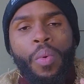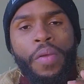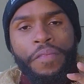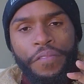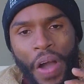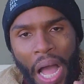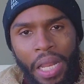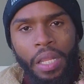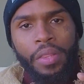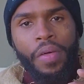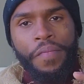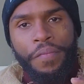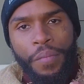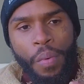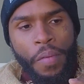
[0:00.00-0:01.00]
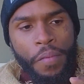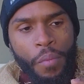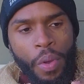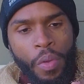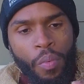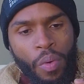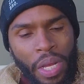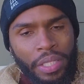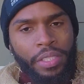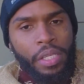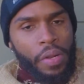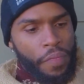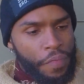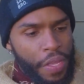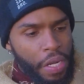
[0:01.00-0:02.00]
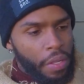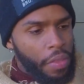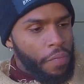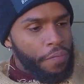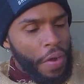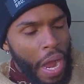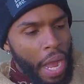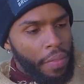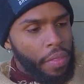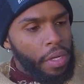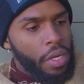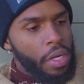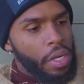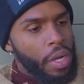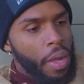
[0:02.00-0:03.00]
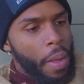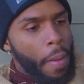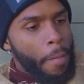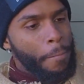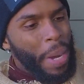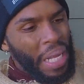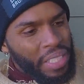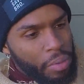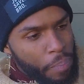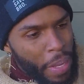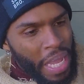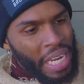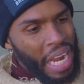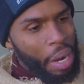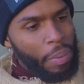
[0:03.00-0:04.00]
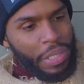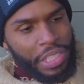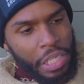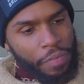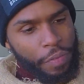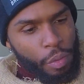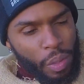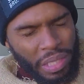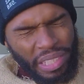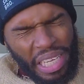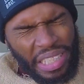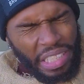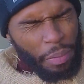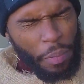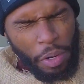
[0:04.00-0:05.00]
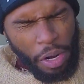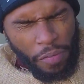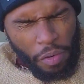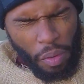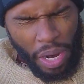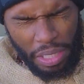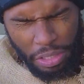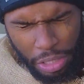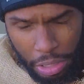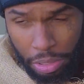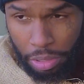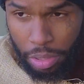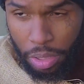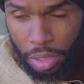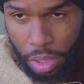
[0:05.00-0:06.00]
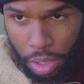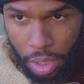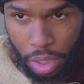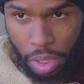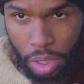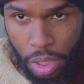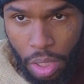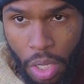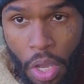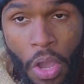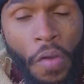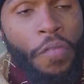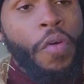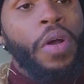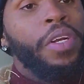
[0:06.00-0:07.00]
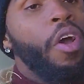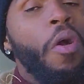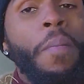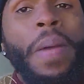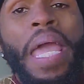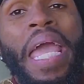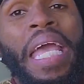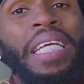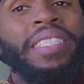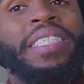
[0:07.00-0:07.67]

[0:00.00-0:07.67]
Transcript: we follow the we, we run to the feet of the father by submitting ourselves through the testimony of Christ Jesus for no man has